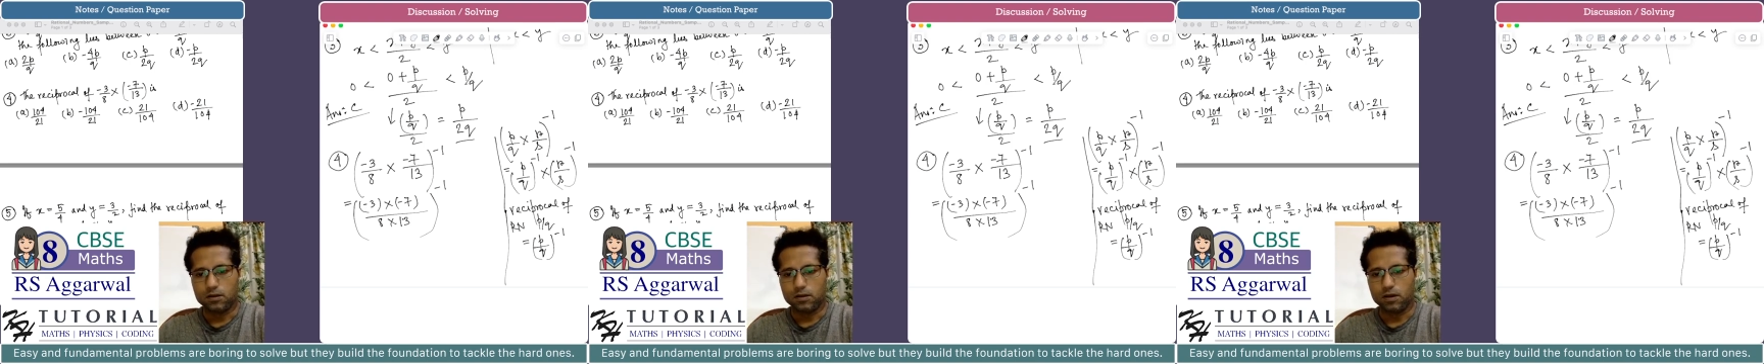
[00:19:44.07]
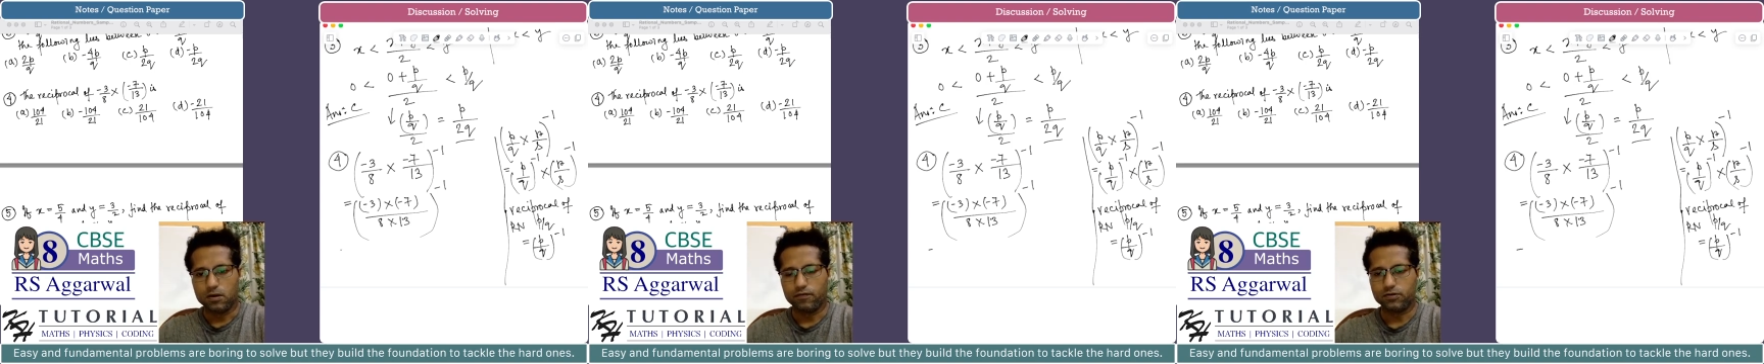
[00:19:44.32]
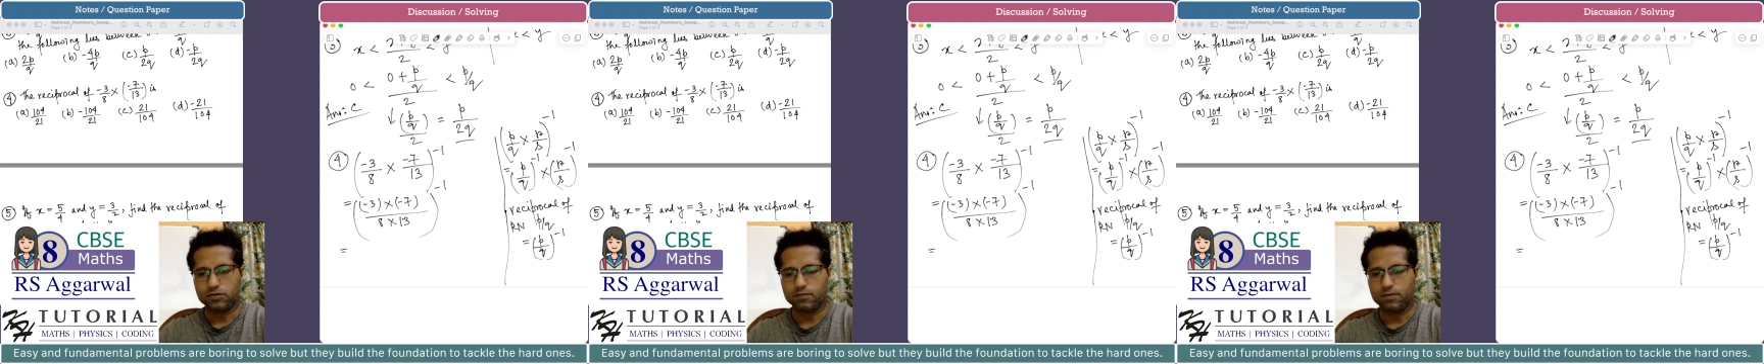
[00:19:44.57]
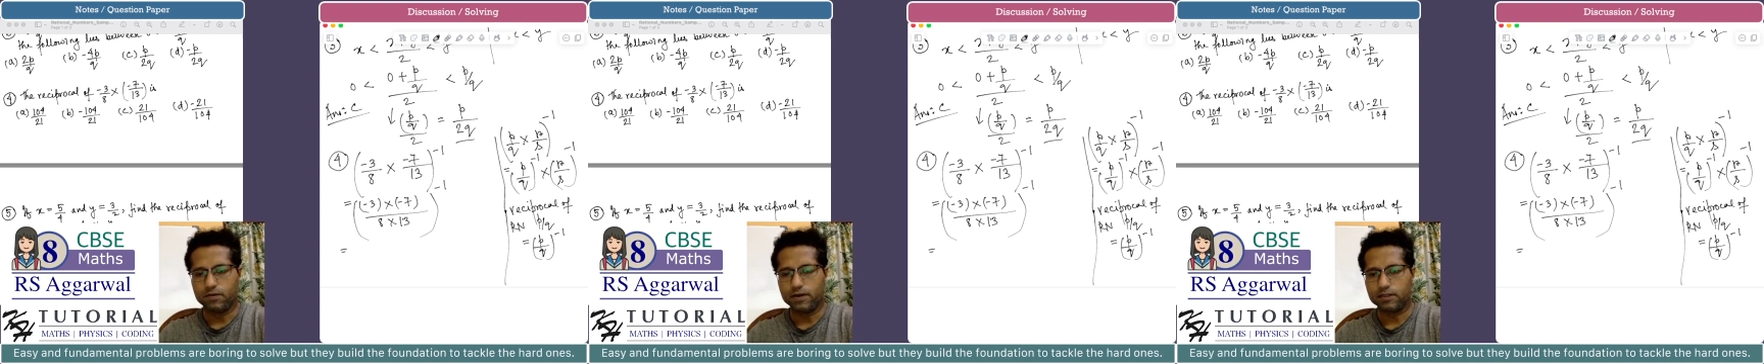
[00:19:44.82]
Now if you
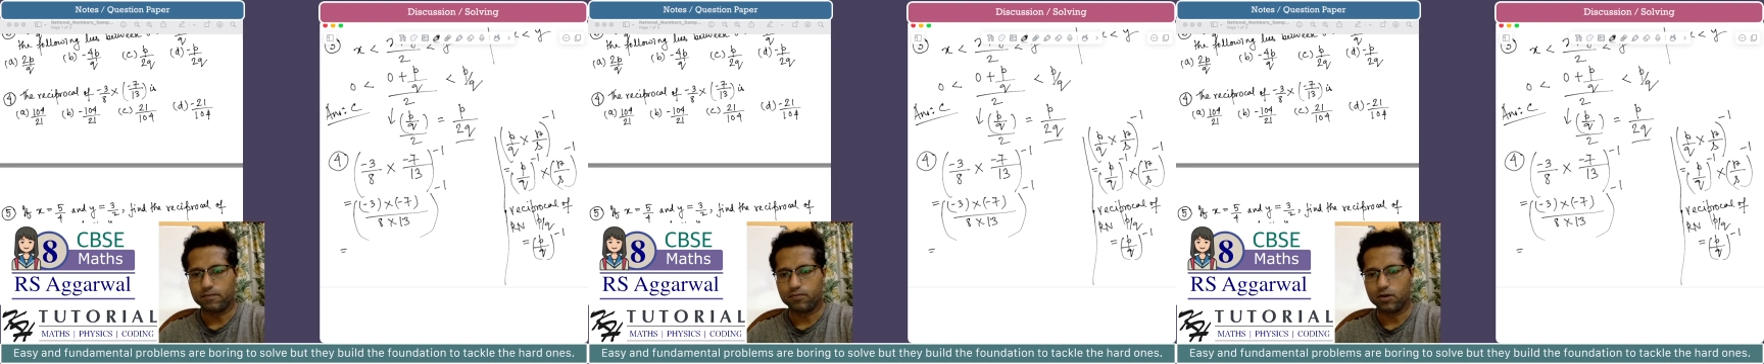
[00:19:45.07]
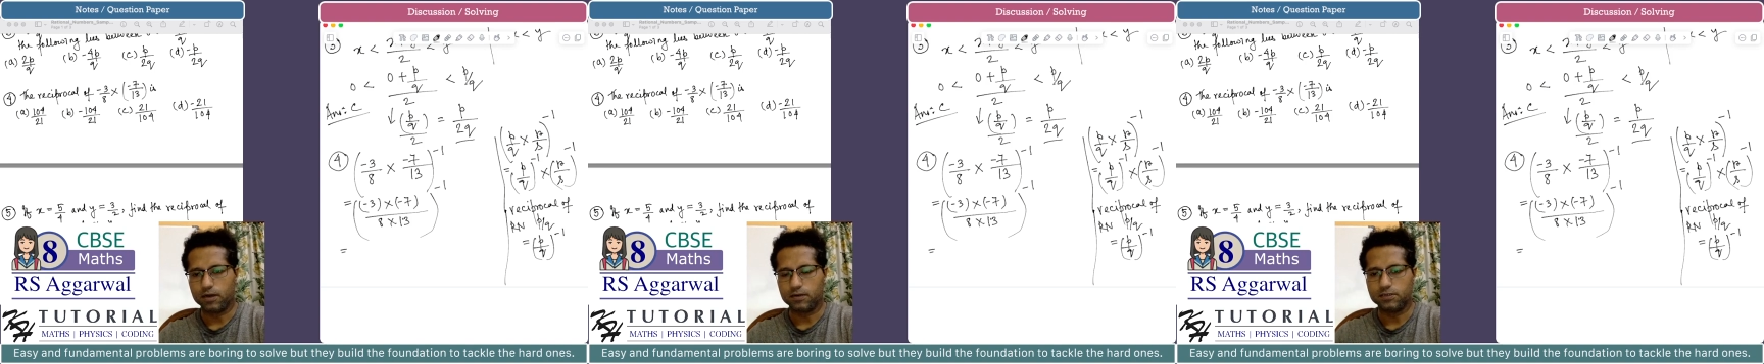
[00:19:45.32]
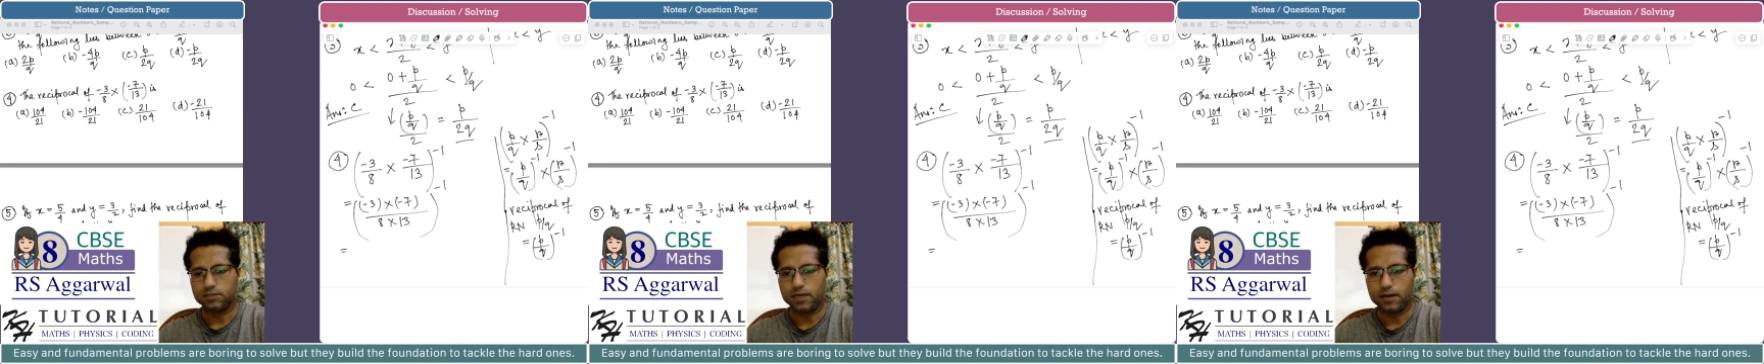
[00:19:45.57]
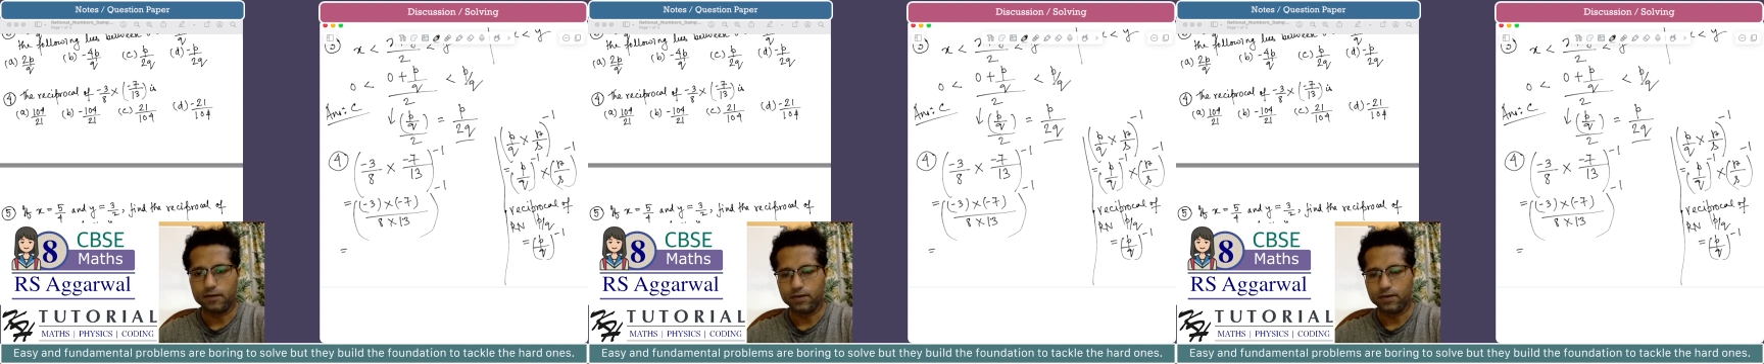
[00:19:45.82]
simplify the product inside,